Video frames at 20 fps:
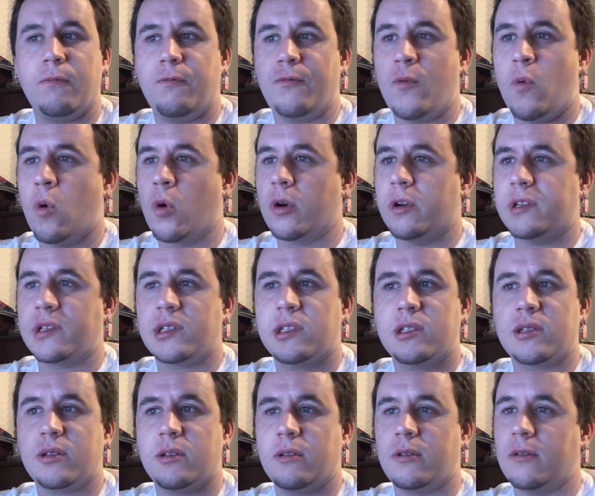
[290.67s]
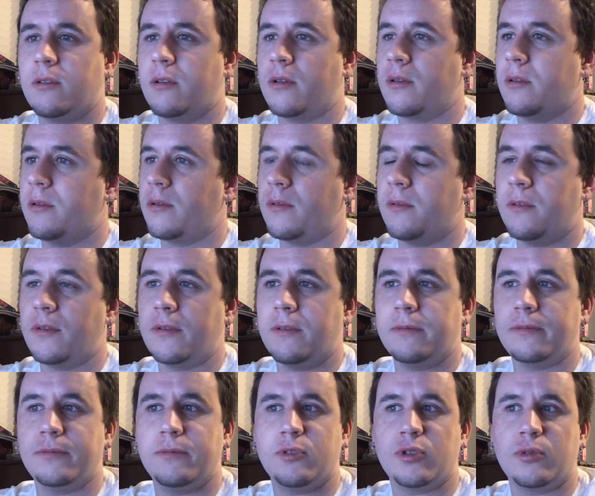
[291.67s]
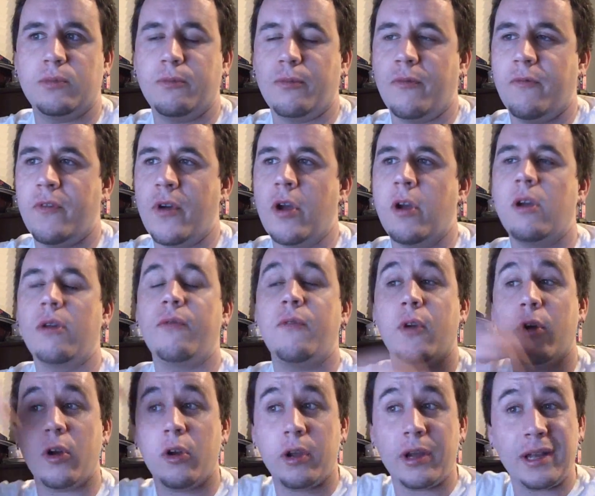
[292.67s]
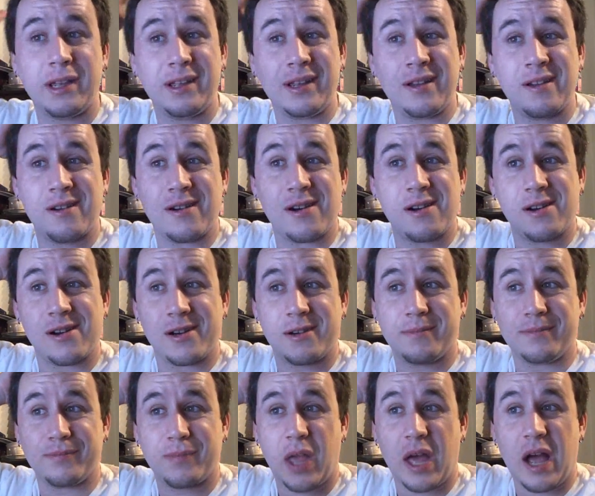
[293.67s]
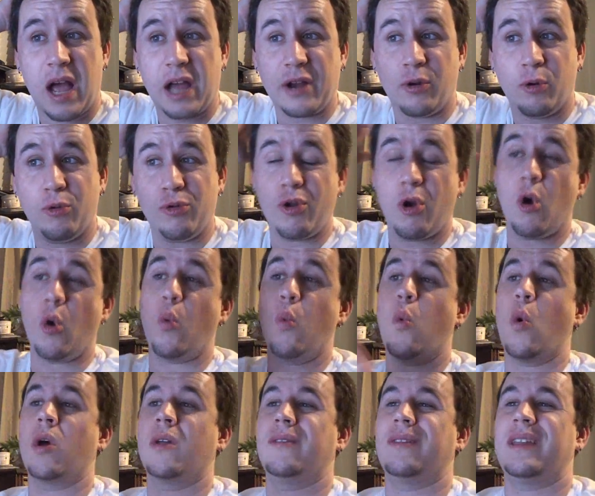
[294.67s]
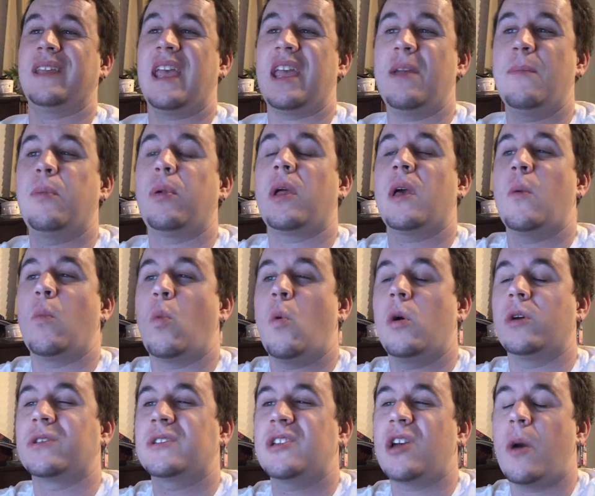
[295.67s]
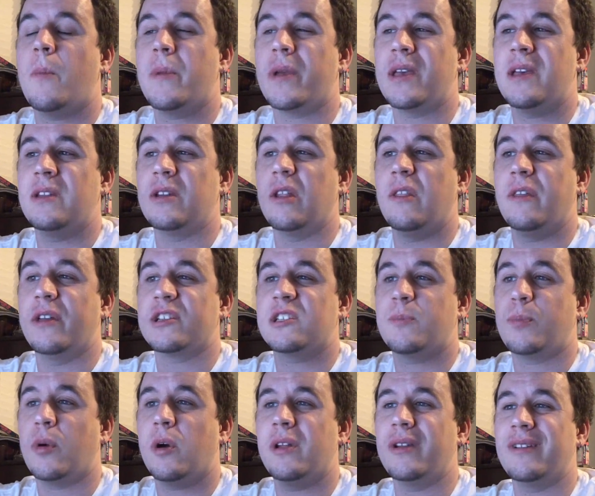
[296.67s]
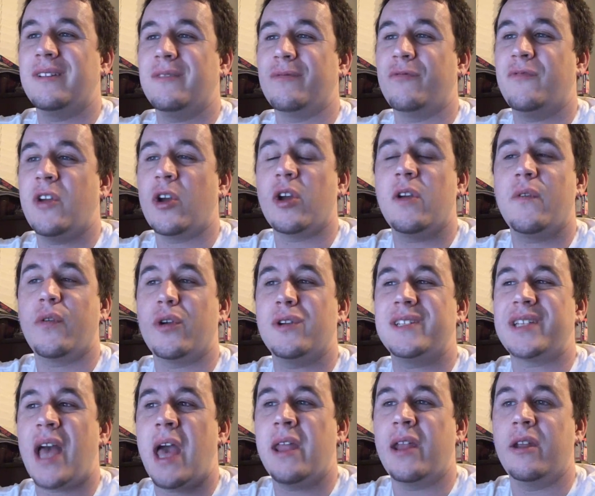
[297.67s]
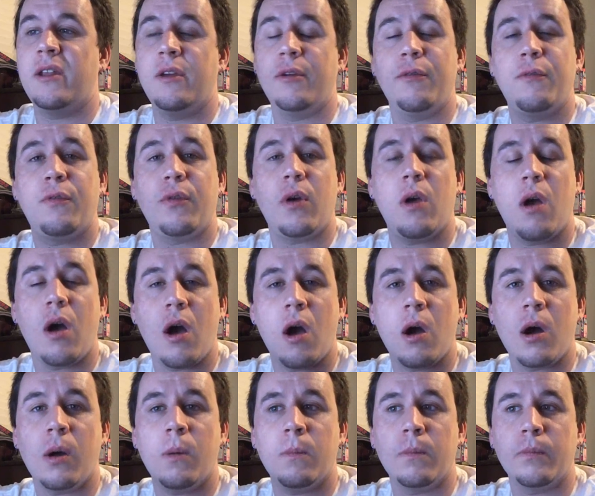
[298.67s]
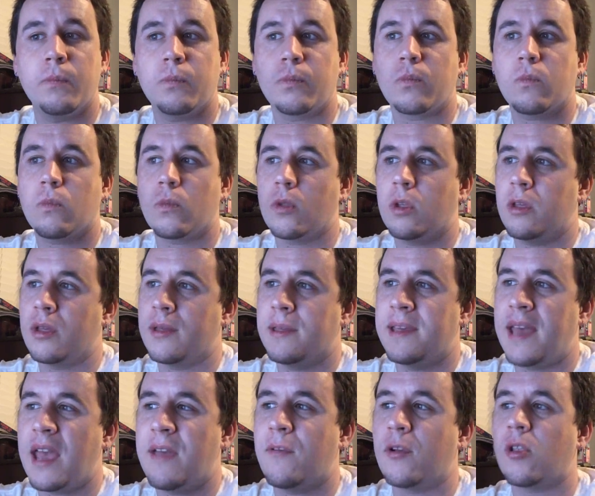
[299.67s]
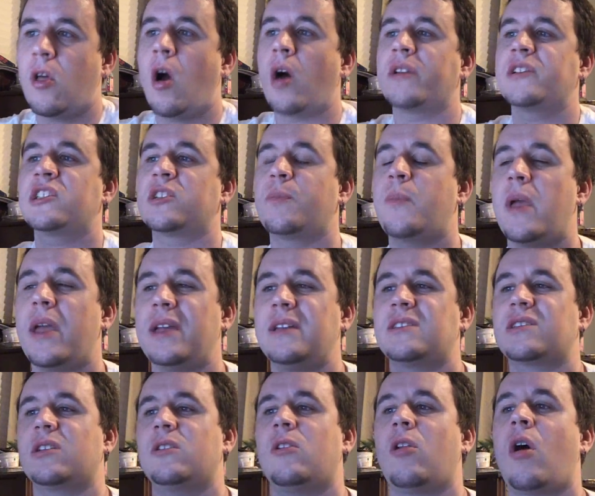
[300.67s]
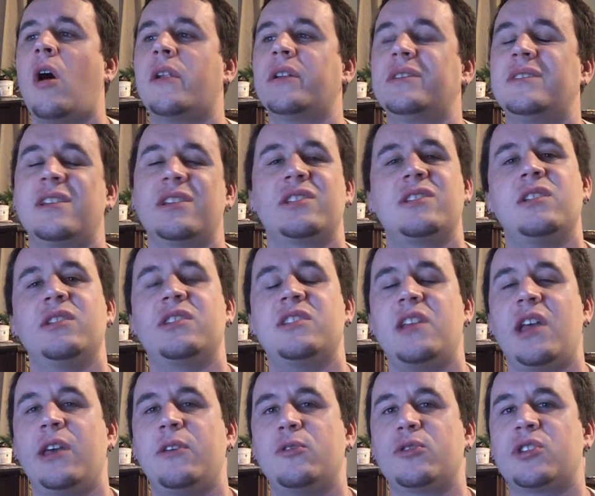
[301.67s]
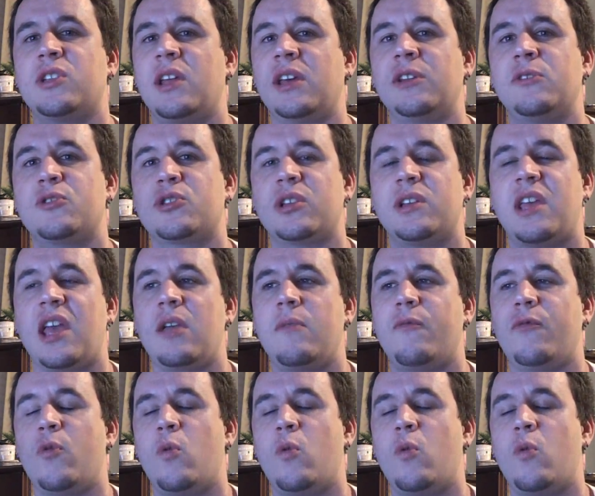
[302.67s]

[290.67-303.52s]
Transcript: Forrest, very, I don't know what the game plan was coming into this, but very tentative. Gave a lot of space and a lot of distance to Anderson. Anderson came